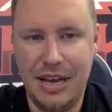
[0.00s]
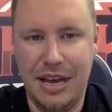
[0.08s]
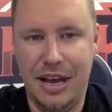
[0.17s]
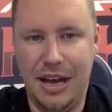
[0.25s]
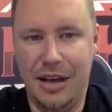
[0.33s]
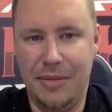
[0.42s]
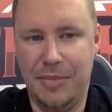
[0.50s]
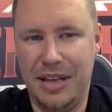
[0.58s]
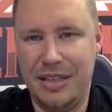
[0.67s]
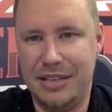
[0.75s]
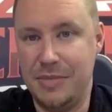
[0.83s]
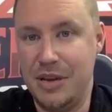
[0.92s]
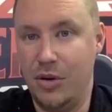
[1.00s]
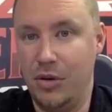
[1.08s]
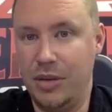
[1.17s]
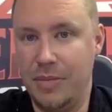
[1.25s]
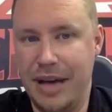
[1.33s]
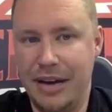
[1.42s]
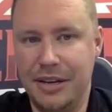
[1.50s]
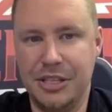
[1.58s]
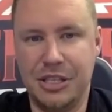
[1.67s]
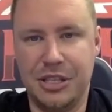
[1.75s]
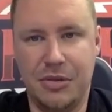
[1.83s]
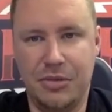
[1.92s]
I think to me, Oli Mata
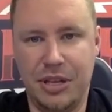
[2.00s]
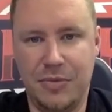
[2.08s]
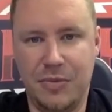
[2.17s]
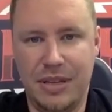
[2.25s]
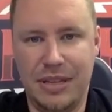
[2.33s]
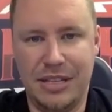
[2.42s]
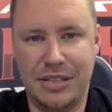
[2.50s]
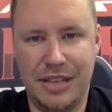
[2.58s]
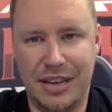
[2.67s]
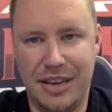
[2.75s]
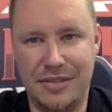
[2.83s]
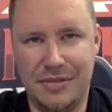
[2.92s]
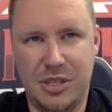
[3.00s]
is the only one that's like a